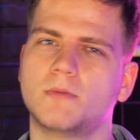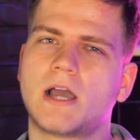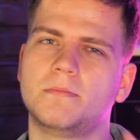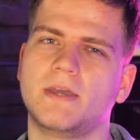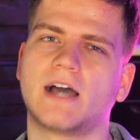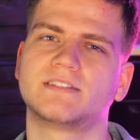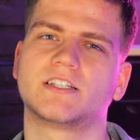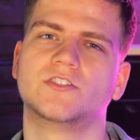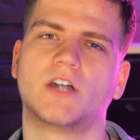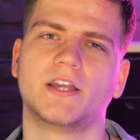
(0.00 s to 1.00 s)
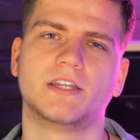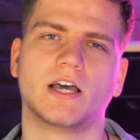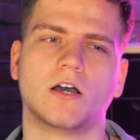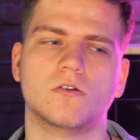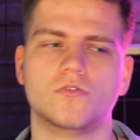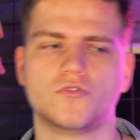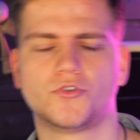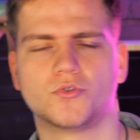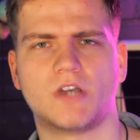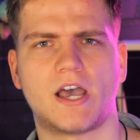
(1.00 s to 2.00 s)
might be asking right now,
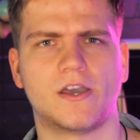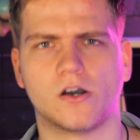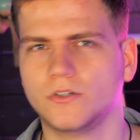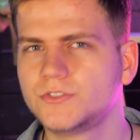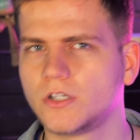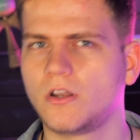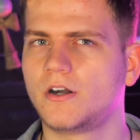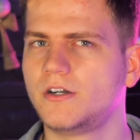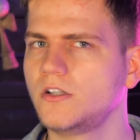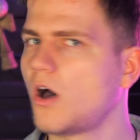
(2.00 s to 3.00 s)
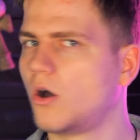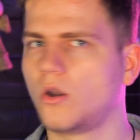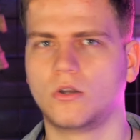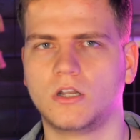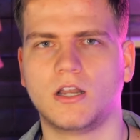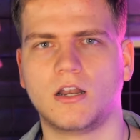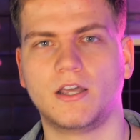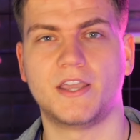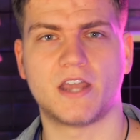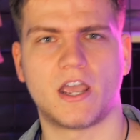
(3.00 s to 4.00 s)
should I also learn whole OLL
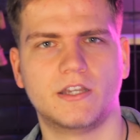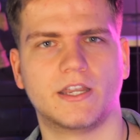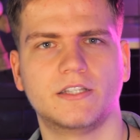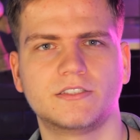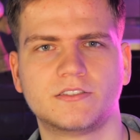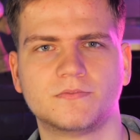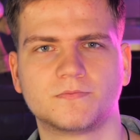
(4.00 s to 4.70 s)
in 8 days?